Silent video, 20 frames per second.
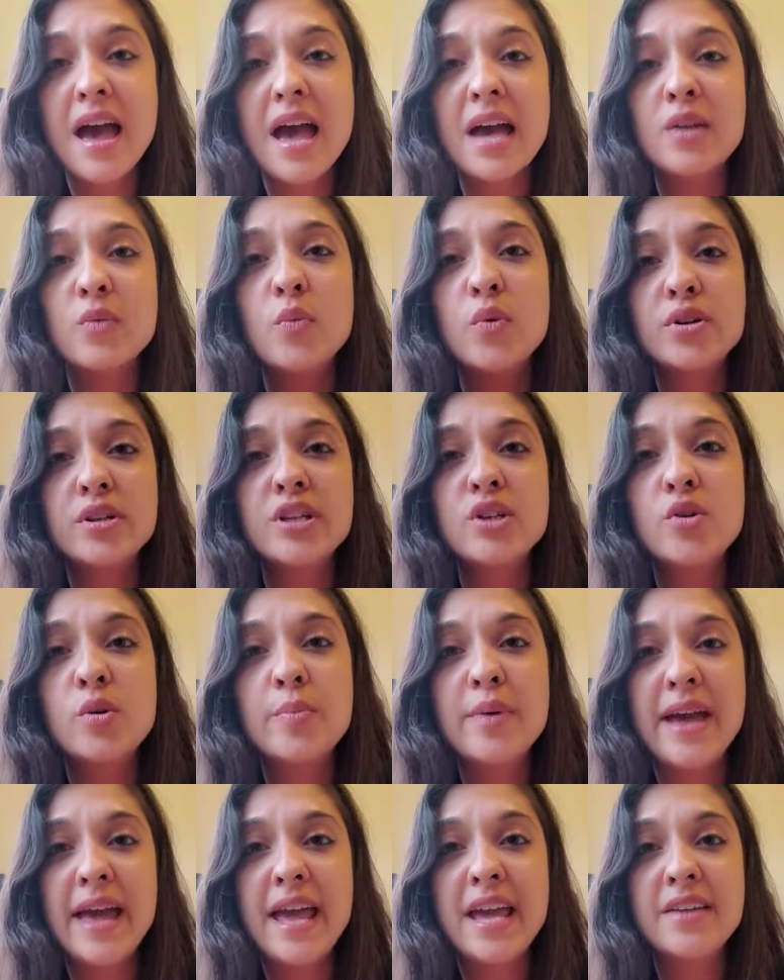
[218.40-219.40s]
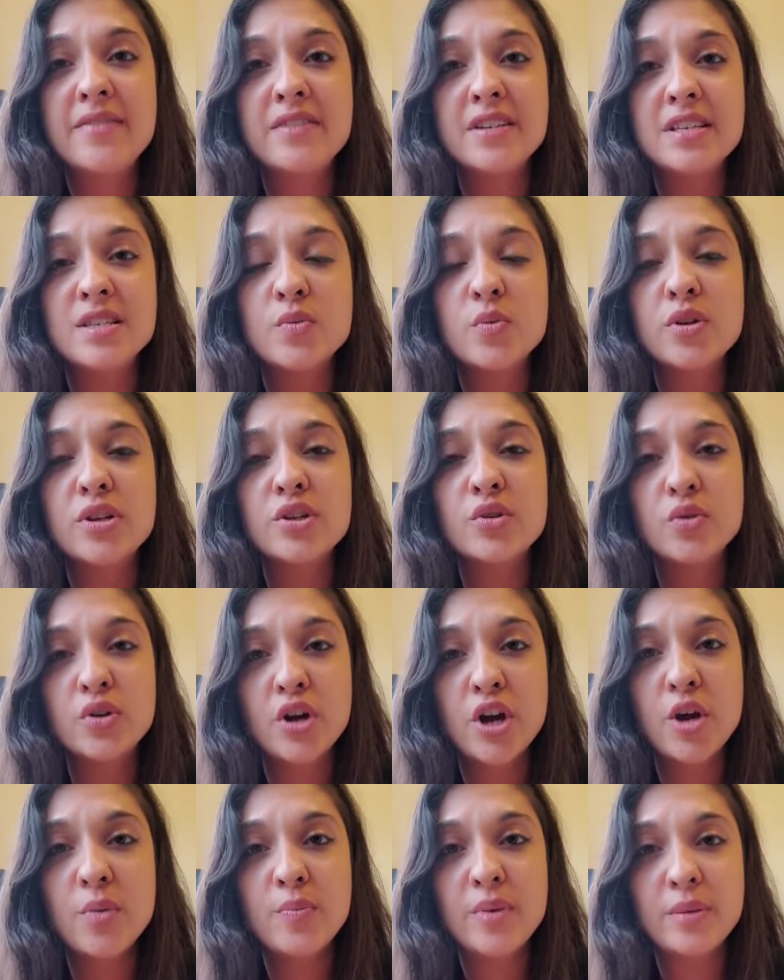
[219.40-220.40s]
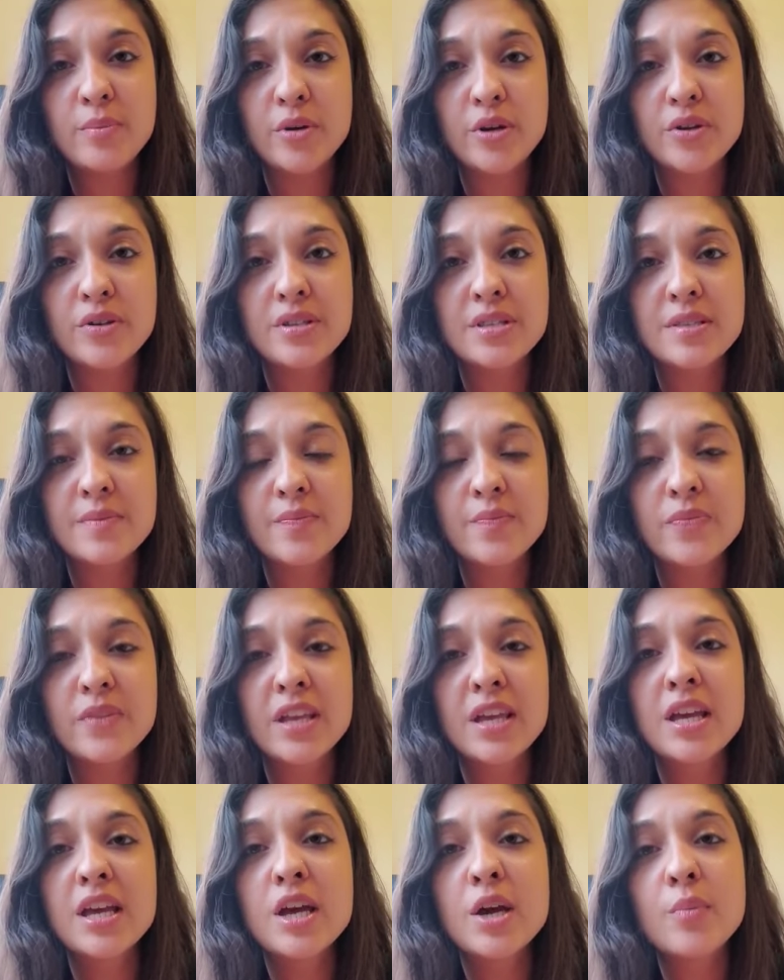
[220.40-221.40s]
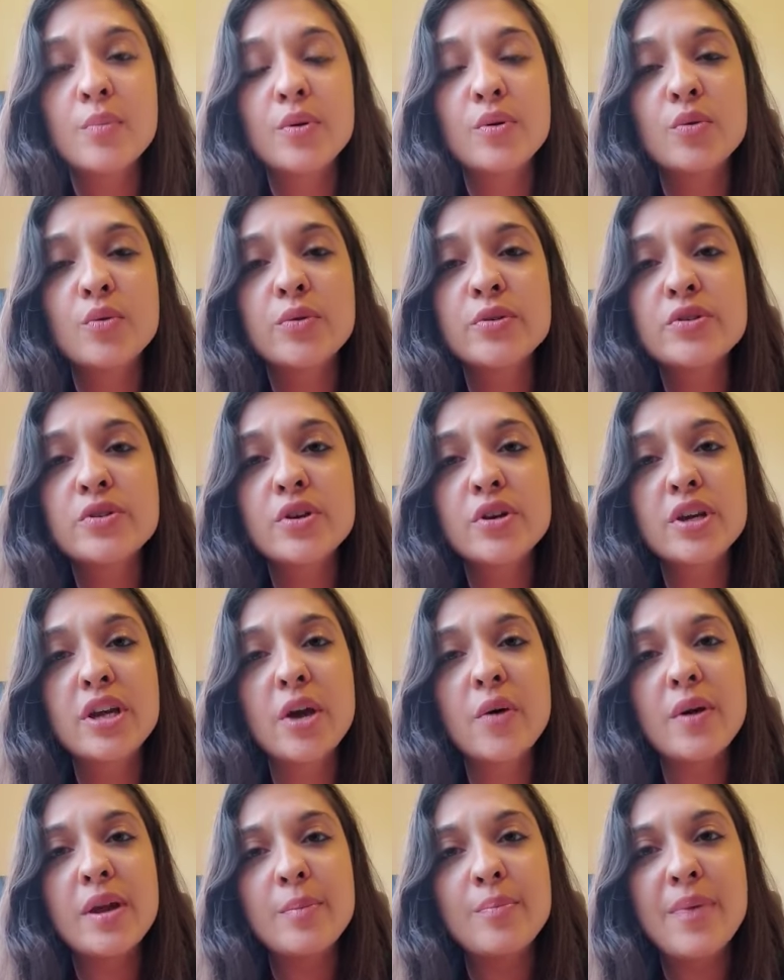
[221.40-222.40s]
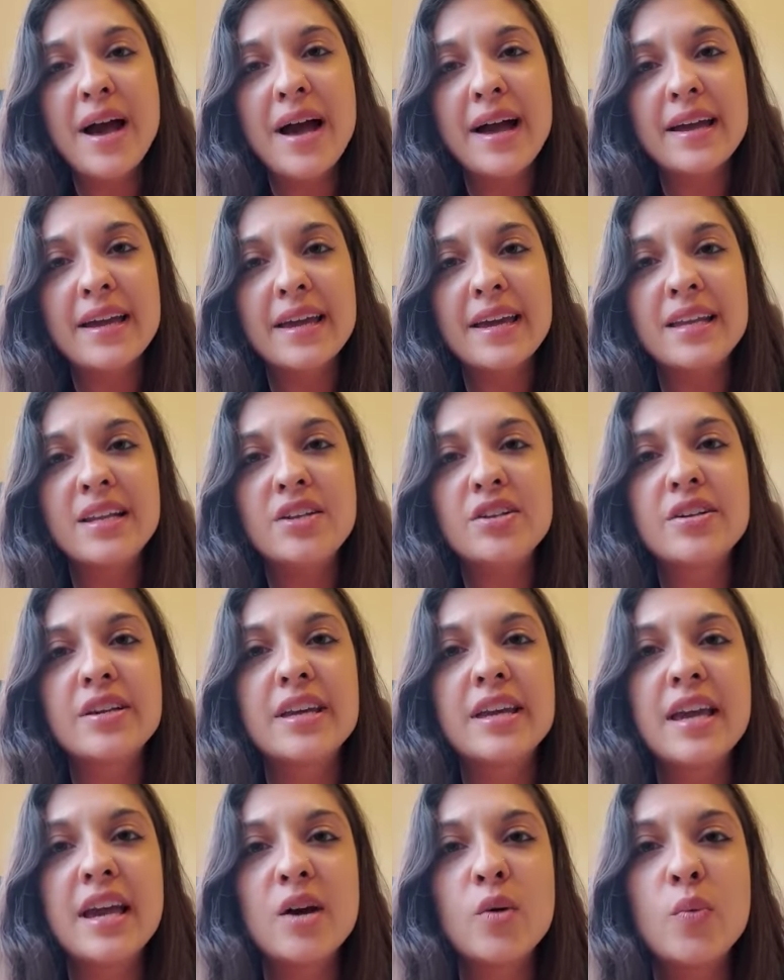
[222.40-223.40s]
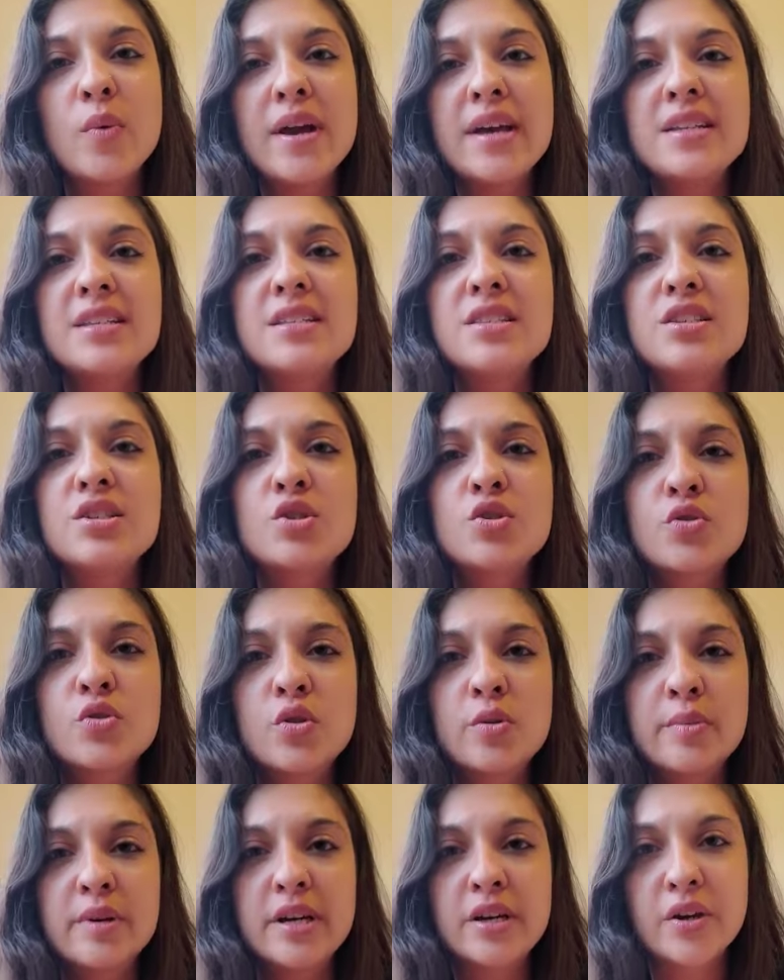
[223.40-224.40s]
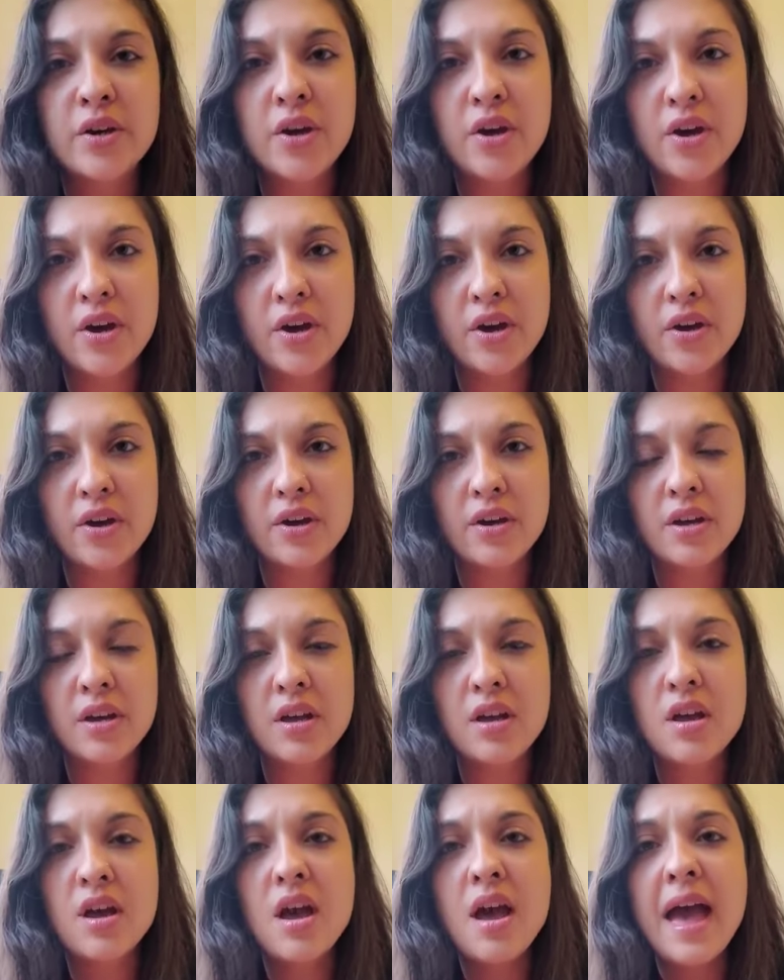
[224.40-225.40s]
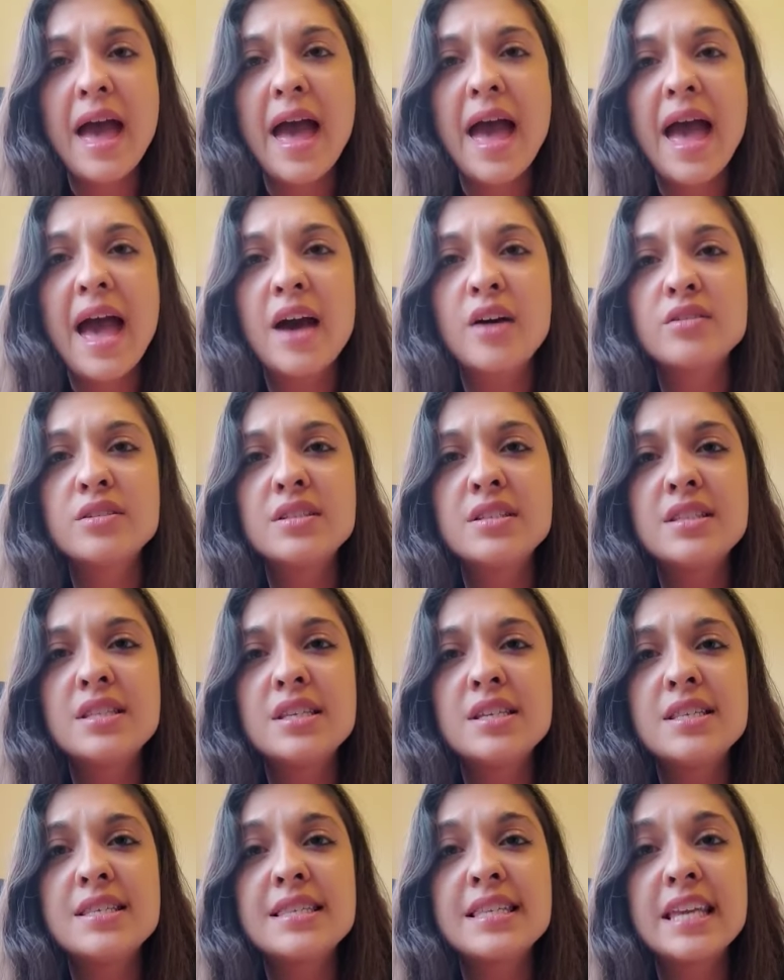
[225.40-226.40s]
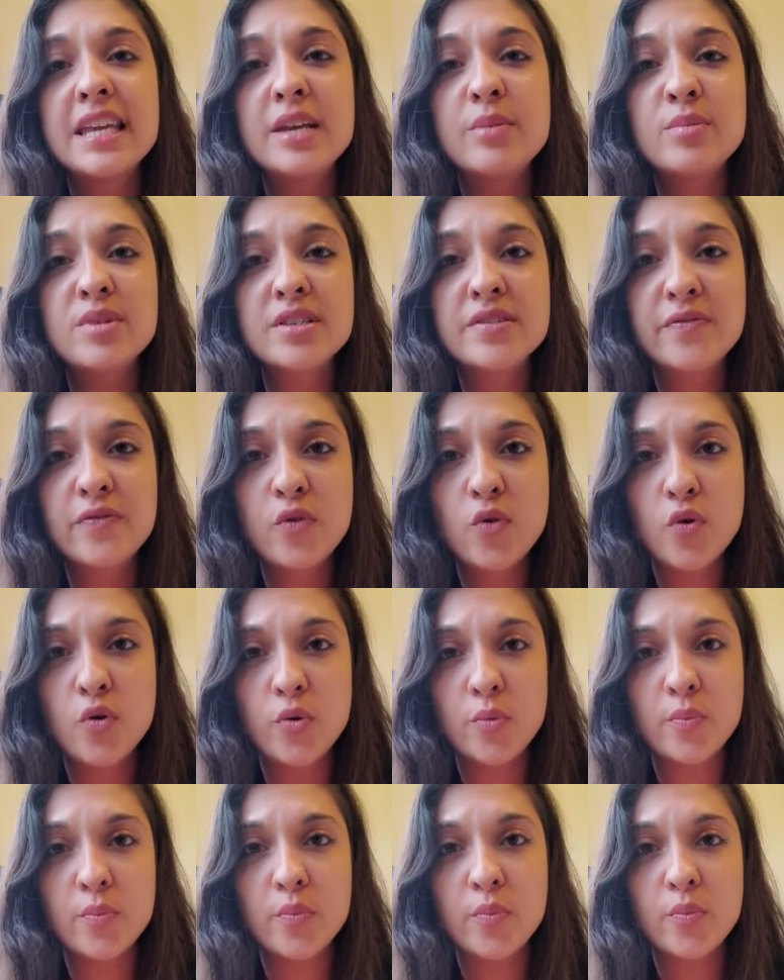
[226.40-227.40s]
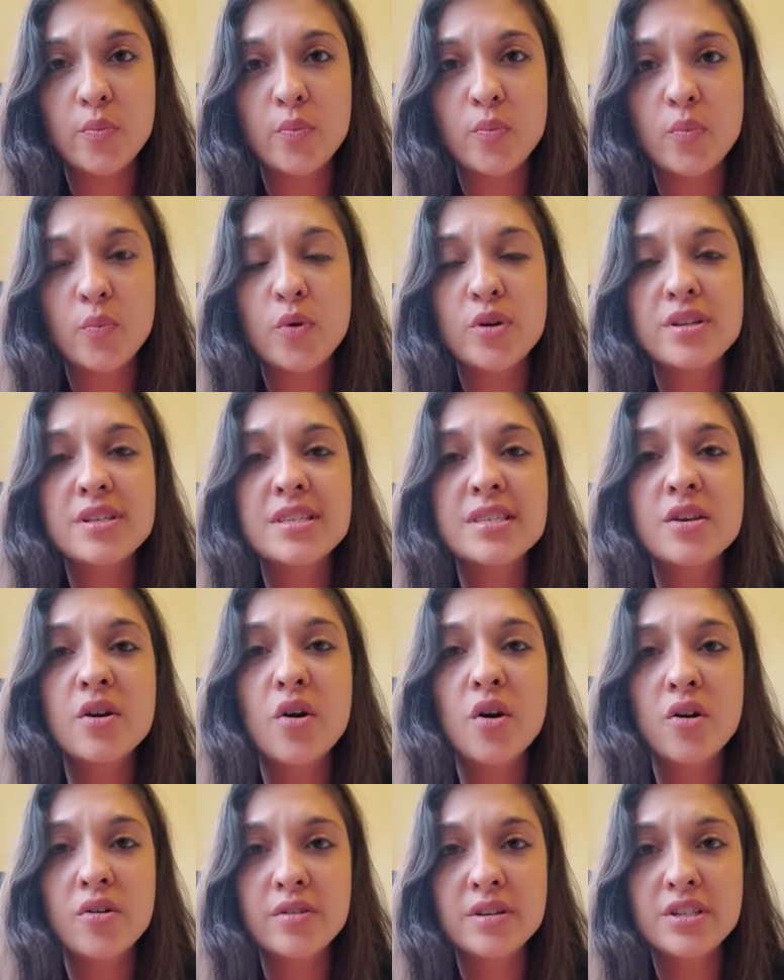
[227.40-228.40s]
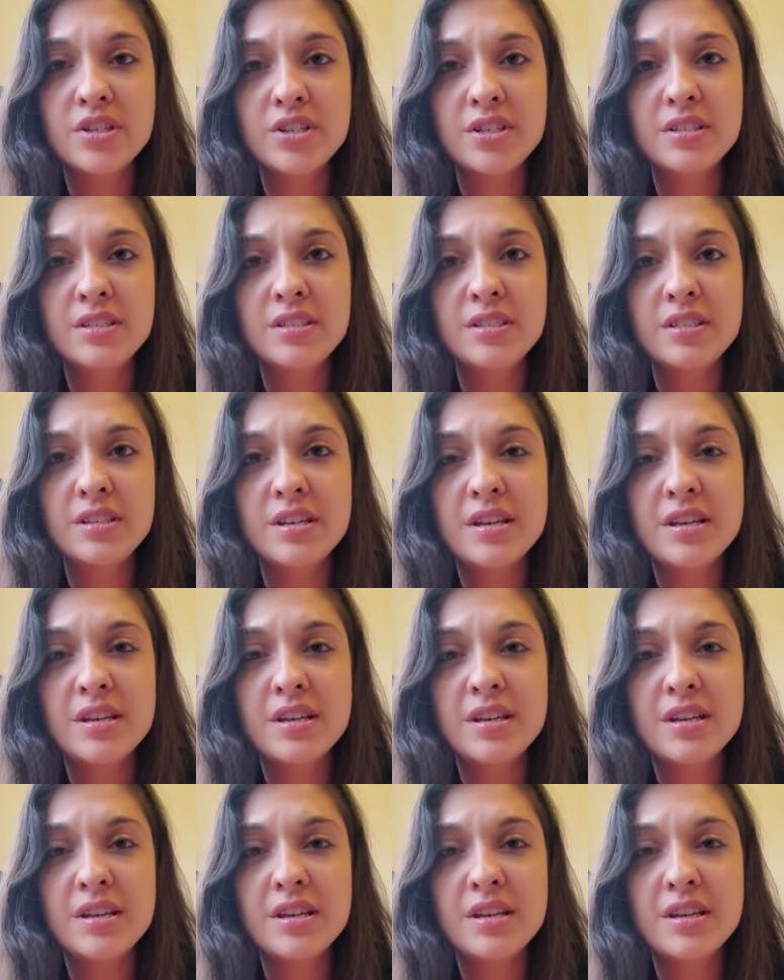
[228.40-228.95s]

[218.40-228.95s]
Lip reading: and what are your behaviors, what are your coping modes, but also going back and looking at where did the trauma occur, how did these schemas form, what is their origin,